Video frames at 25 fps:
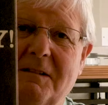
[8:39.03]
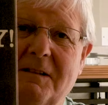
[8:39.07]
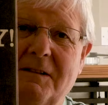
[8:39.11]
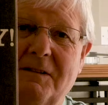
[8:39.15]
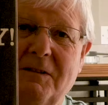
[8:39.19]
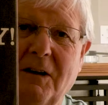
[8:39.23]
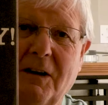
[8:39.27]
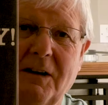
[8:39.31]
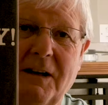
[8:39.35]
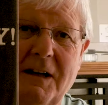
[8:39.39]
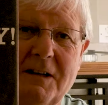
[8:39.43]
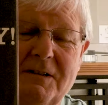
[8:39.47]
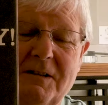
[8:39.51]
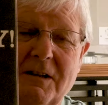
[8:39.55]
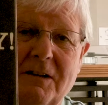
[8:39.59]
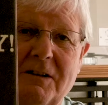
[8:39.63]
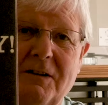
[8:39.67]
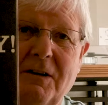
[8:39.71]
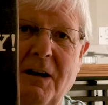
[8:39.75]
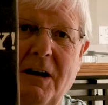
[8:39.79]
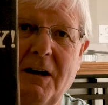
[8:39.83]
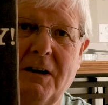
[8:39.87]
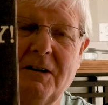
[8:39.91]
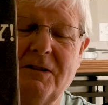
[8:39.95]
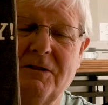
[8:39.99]

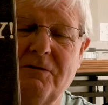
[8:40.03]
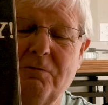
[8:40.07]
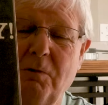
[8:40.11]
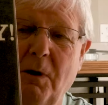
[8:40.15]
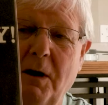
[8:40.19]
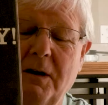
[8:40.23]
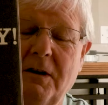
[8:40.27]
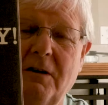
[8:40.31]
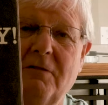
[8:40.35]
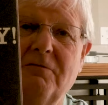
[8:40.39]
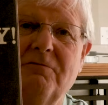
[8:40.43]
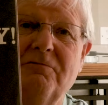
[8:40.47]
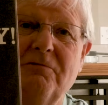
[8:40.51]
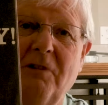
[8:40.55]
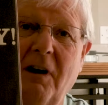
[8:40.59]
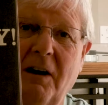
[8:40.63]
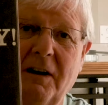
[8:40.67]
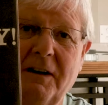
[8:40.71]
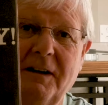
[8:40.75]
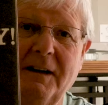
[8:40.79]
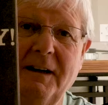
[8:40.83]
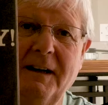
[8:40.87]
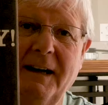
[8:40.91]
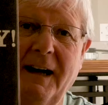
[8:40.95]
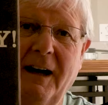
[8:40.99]
quite a
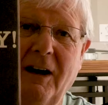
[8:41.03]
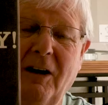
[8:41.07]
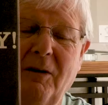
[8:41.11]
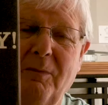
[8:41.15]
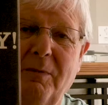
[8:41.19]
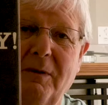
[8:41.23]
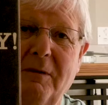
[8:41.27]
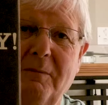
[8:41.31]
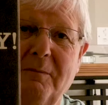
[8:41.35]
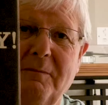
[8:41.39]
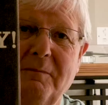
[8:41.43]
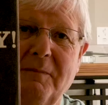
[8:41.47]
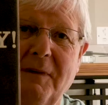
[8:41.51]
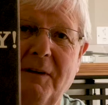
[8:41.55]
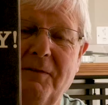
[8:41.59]
rocky album.